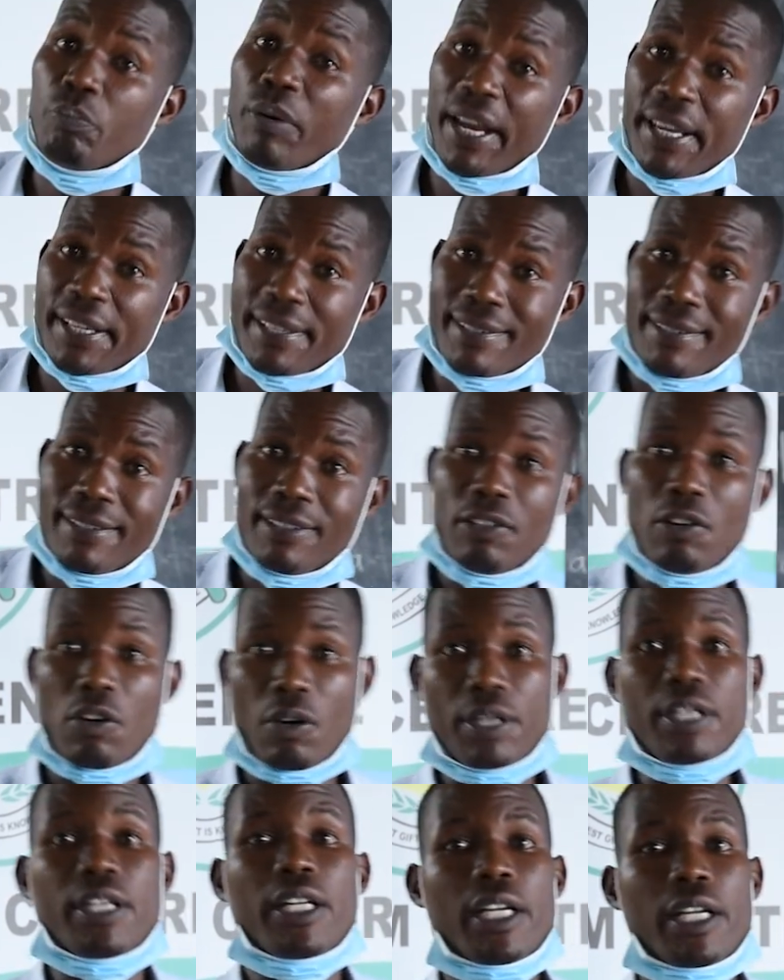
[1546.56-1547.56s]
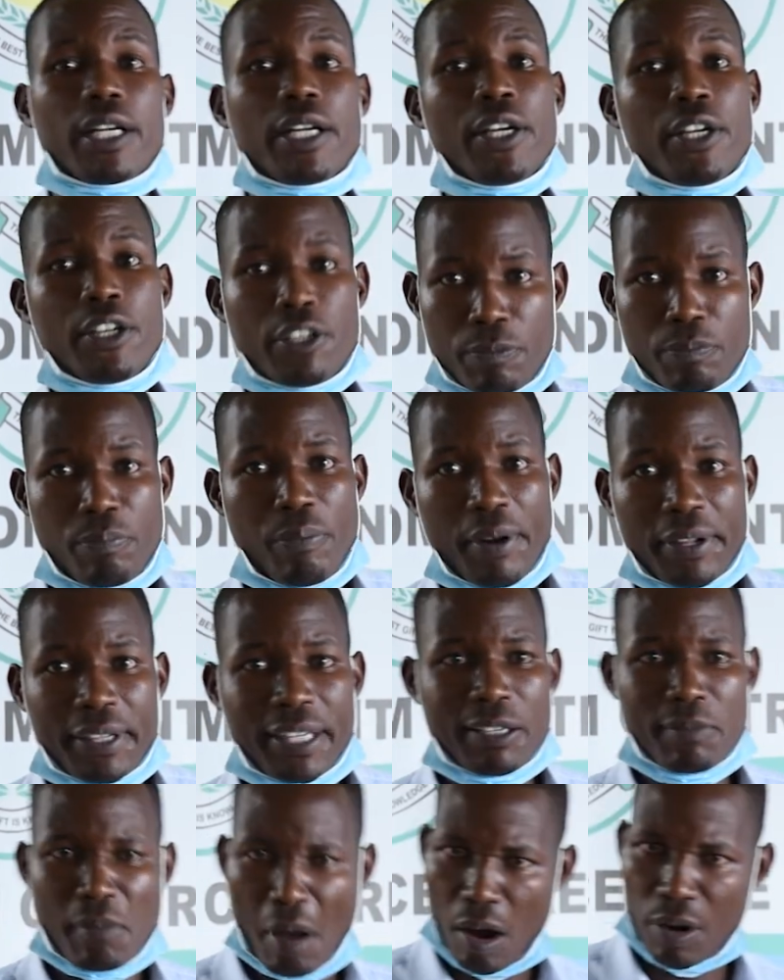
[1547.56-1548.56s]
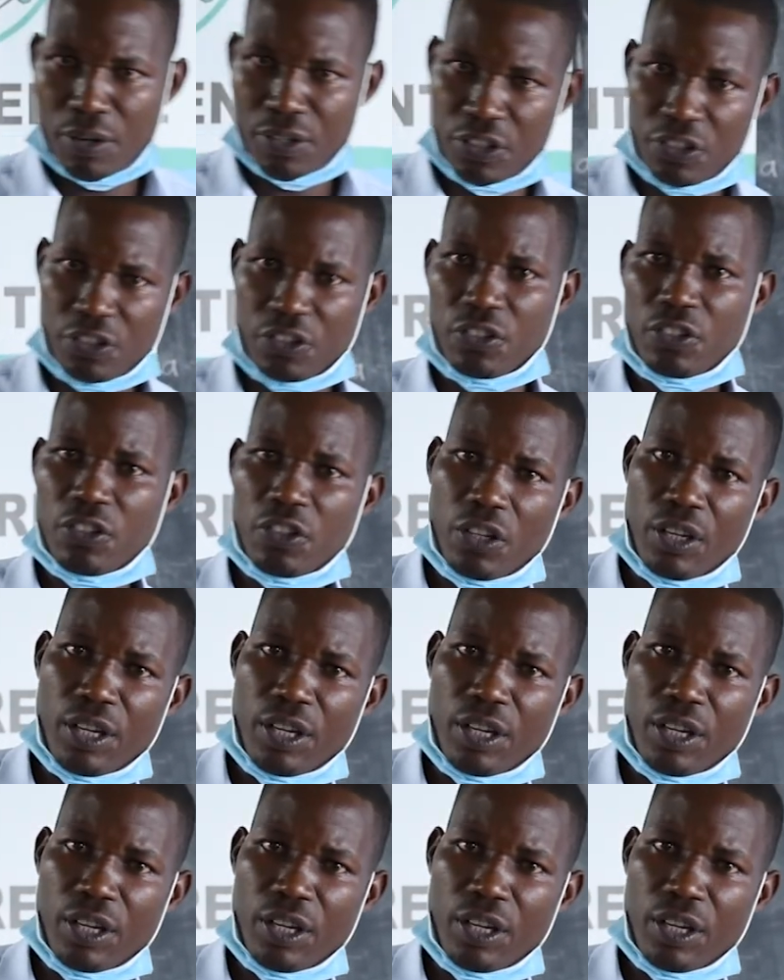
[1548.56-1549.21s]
based on the breathing modes.